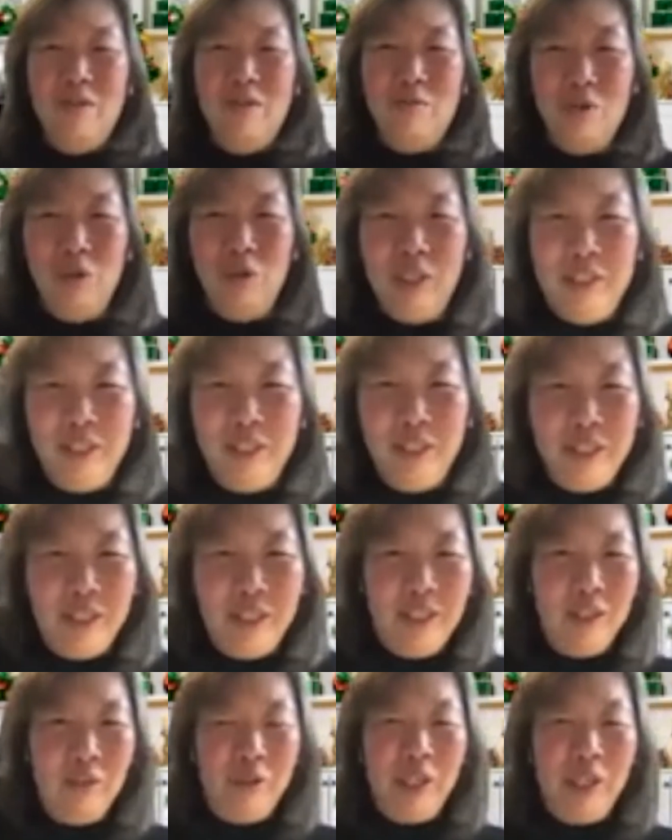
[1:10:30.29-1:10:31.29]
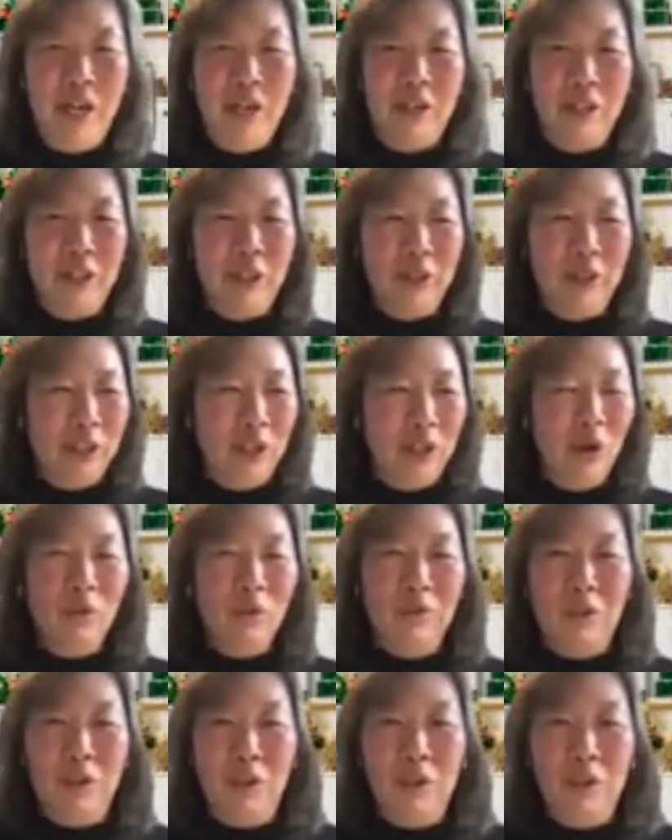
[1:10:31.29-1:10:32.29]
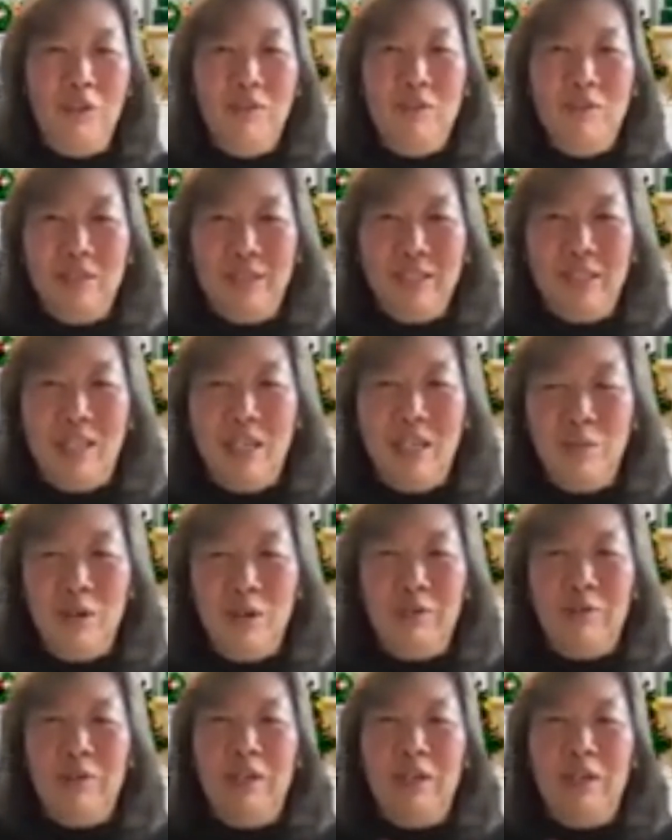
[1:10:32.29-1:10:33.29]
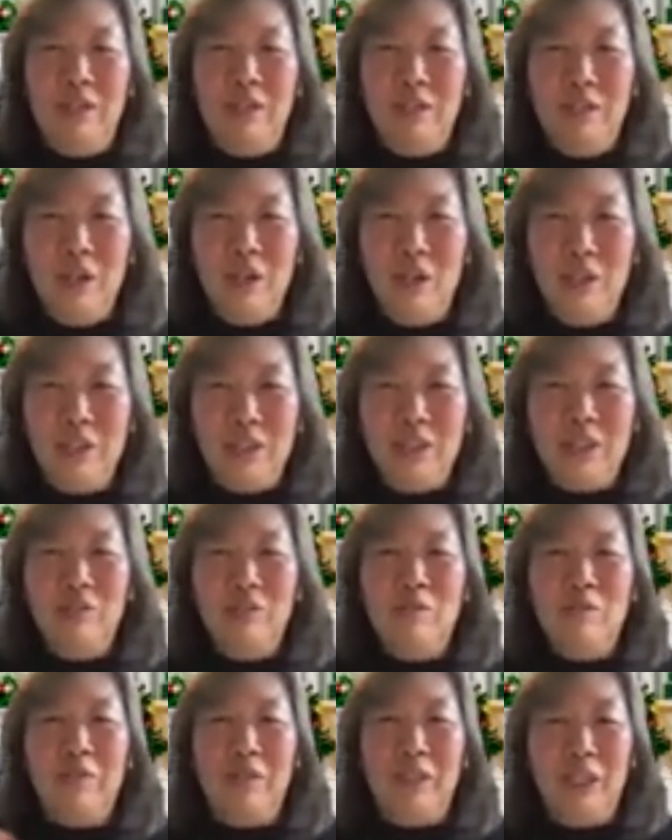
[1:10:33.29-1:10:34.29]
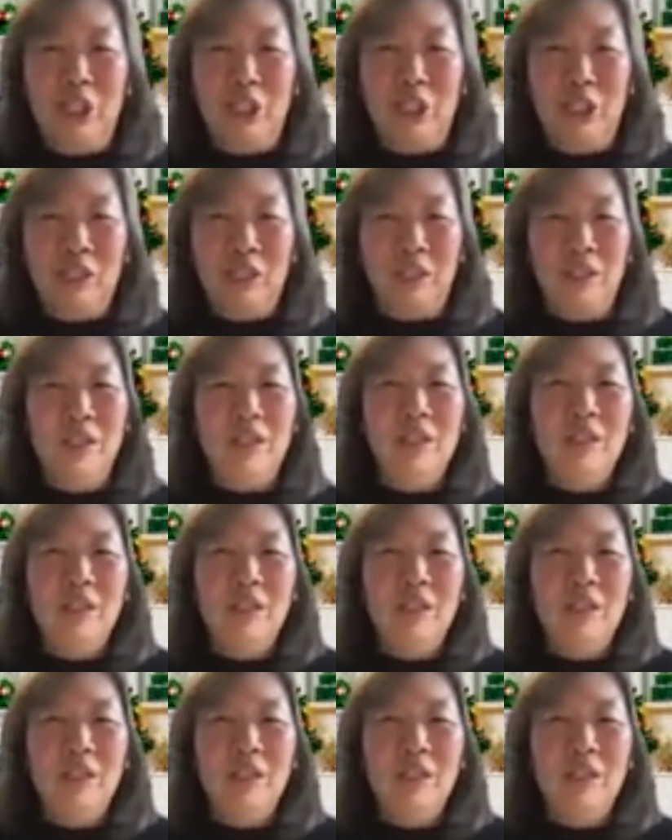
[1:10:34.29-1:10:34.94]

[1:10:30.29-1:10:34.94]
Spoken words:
role in the regard to the overall scheme of God's revelation.